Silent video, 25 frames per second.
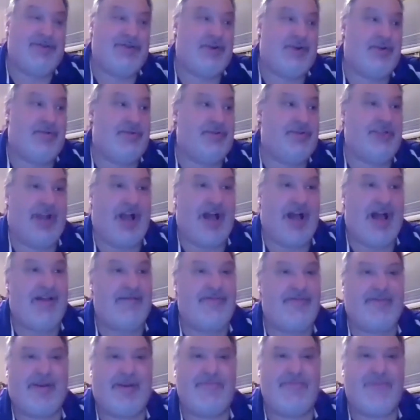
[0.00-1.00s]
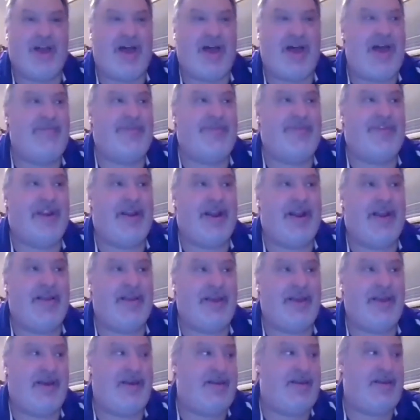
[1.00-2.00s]
don't jive sometimes. And I
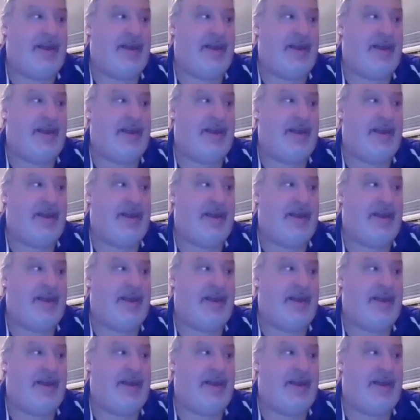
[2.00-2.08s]
think